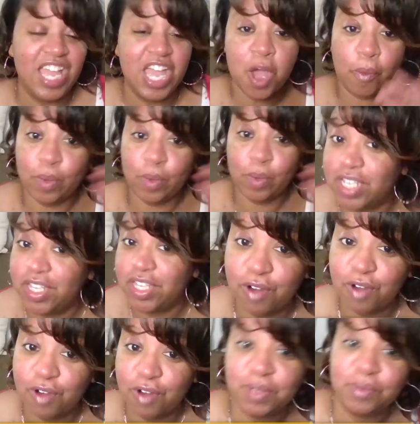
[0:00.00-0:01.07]
Which is nothing
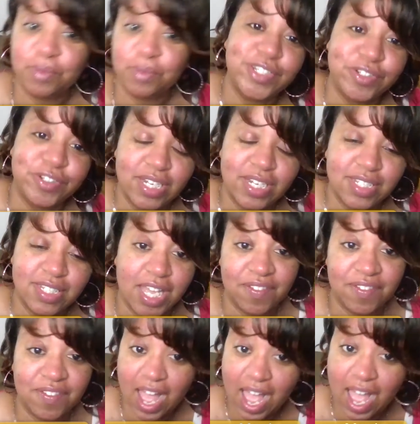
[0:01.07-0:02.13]
wrong with watching Ready to Love.
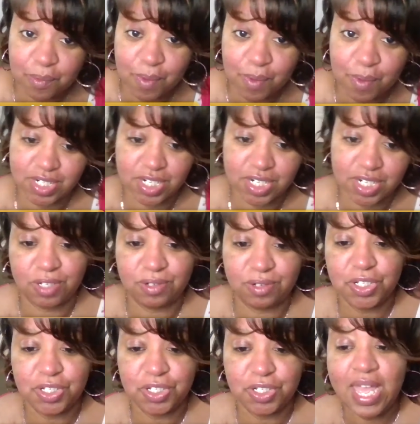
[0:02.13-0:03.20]
I watch that show
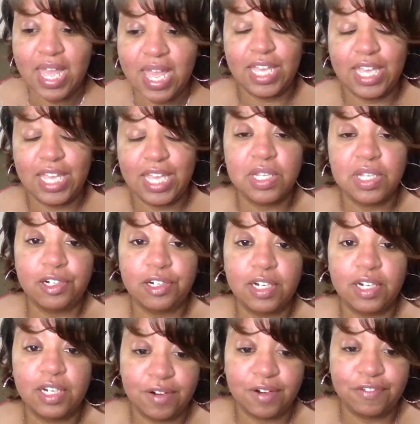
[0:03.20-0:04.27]
too, and you can learn a
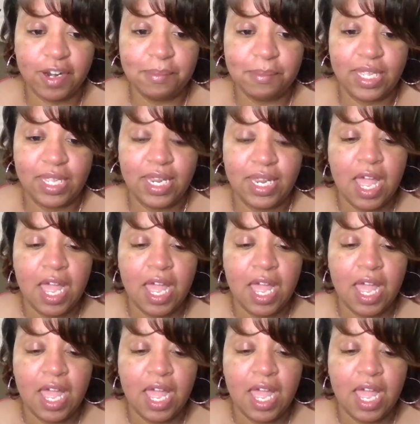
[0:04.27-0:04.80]
lot from it.